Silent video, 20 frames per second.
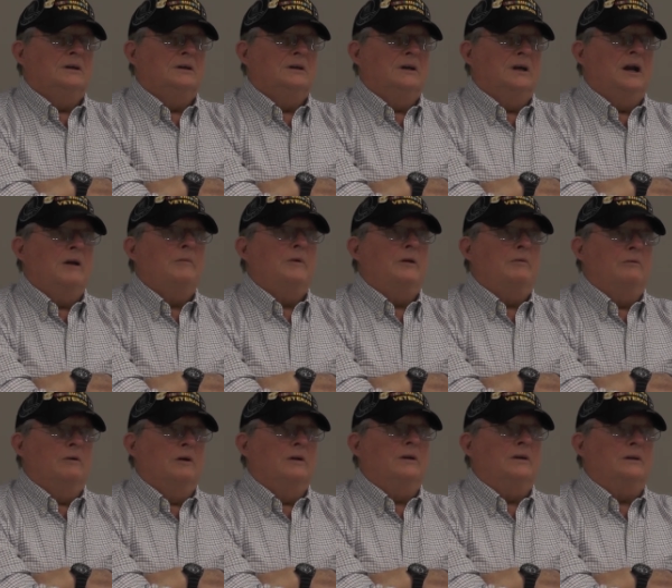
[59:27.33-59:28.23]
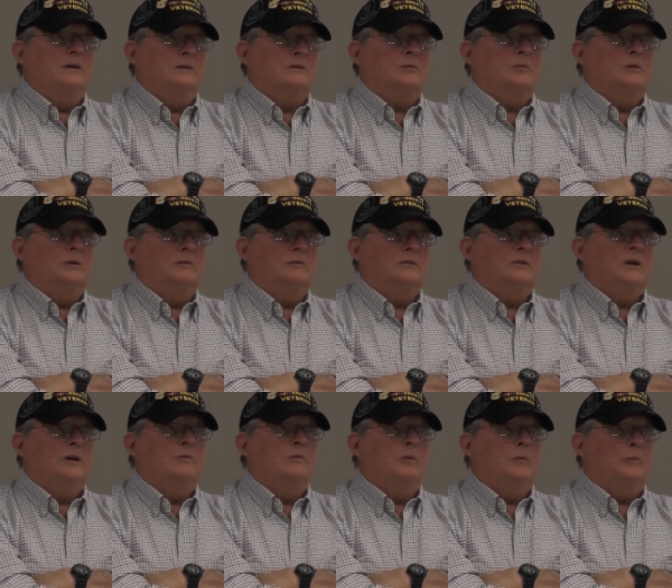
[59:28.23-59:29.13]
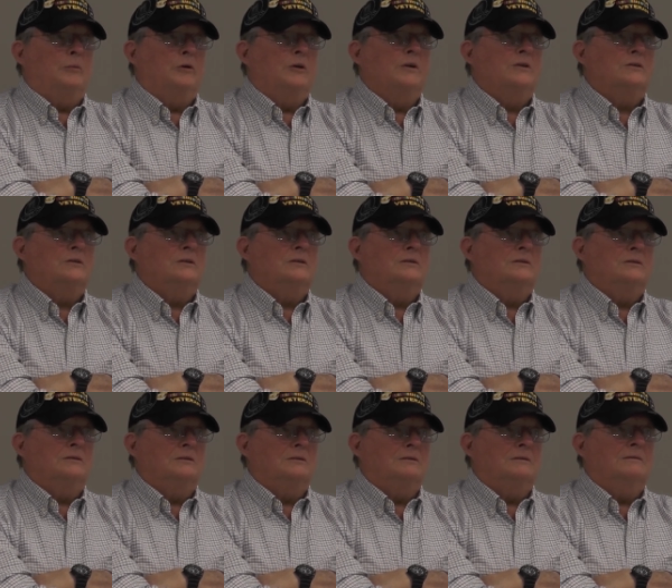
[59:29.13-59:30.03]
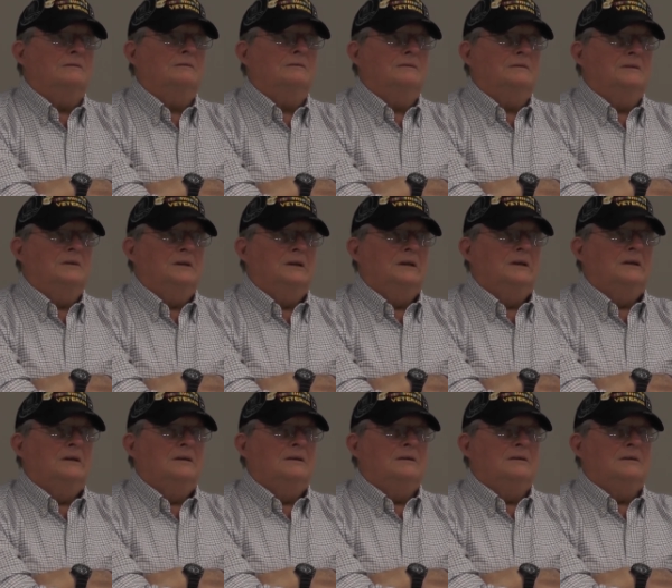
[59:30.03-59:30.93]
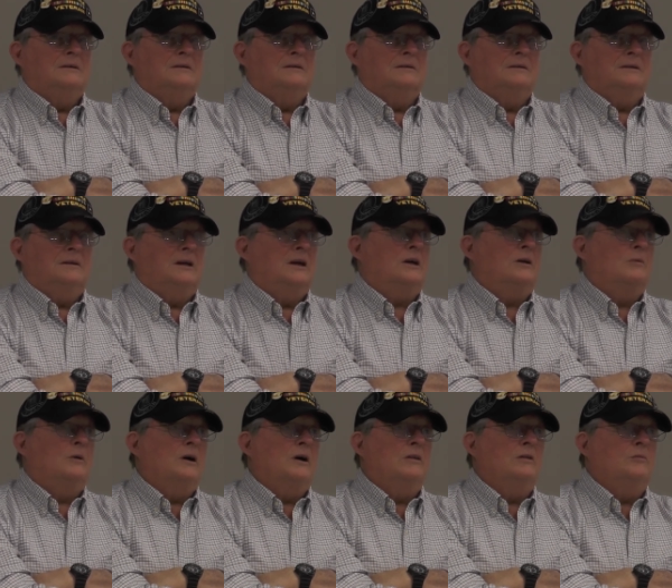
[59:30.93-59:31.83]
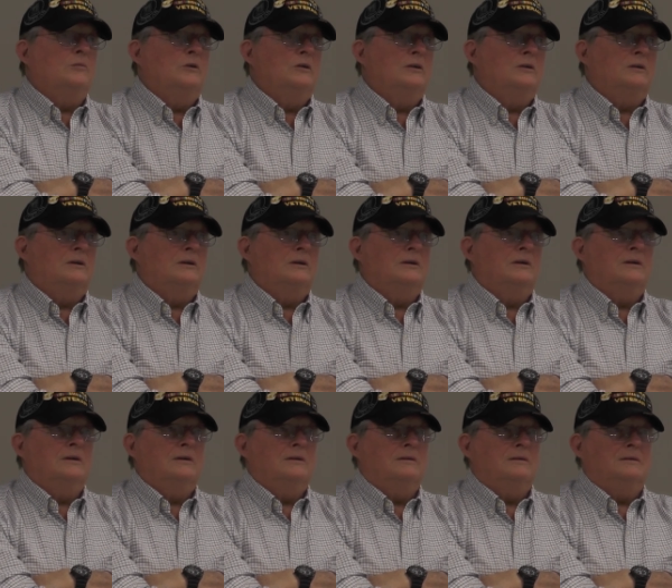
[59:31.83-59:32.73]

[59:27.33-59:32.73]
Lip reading: And I mean really discipline, send them to prisons and kick them out of the military.